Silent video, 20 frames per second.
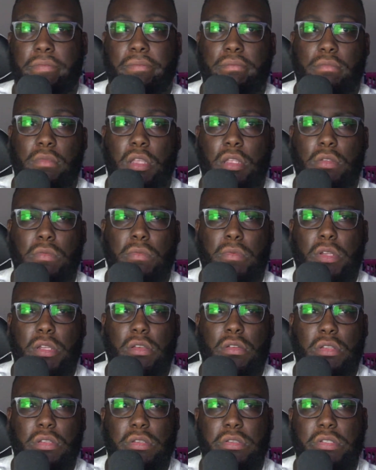I don't really
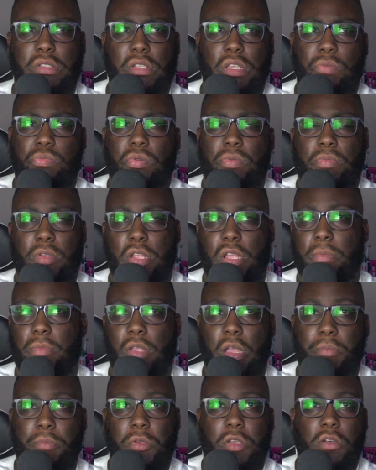call it sneak peek, but
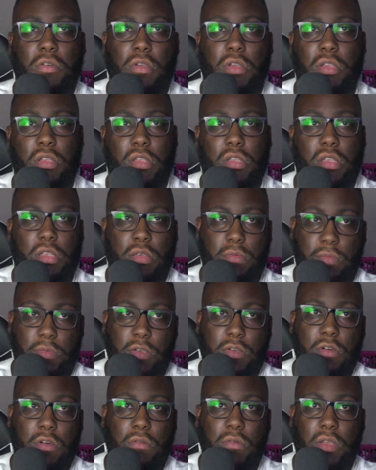I'm
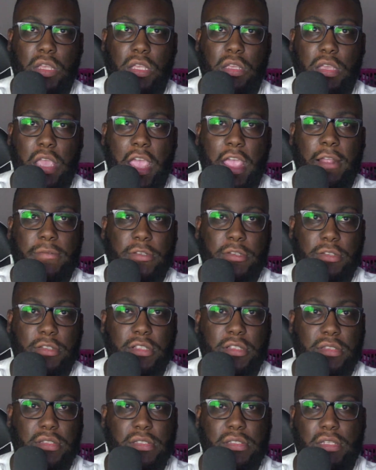going after
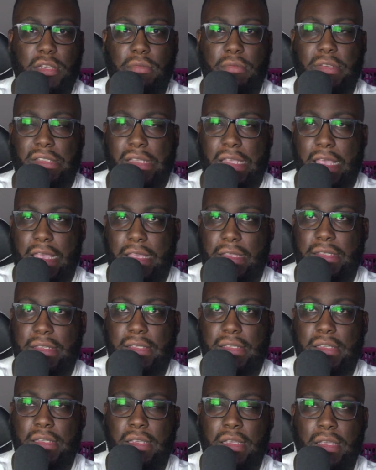the Series
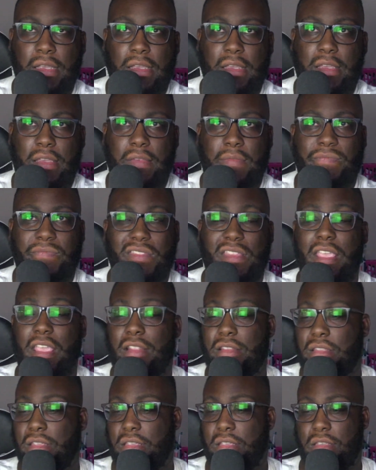S in
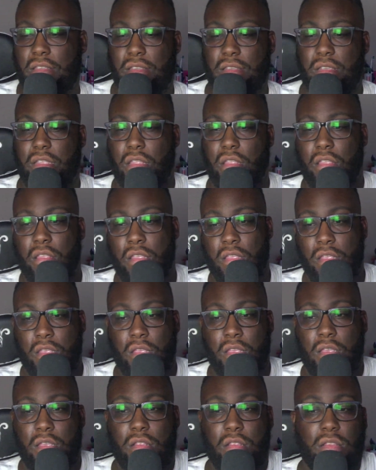the
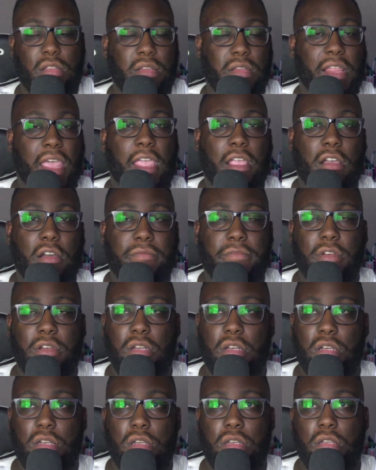lack of
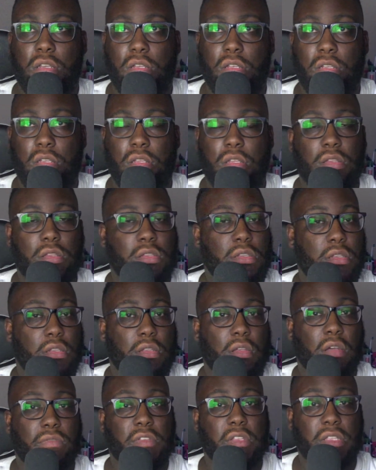the
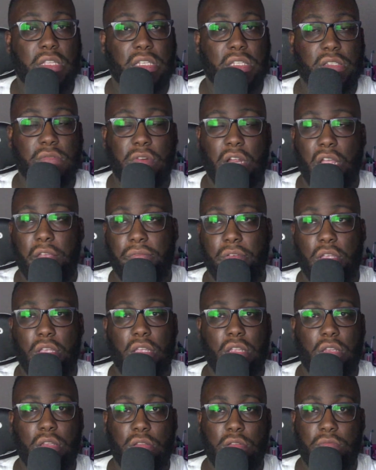disk drive
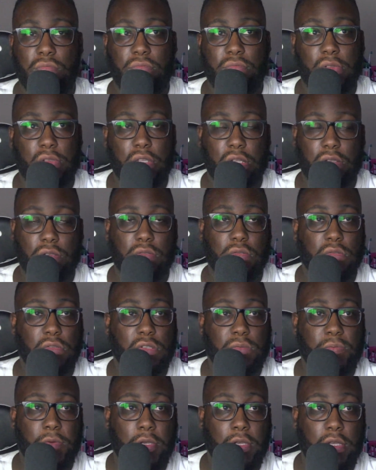and the internal
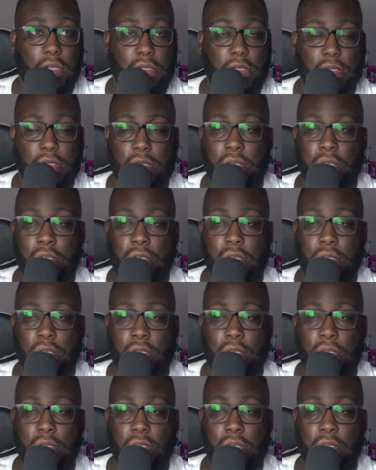space.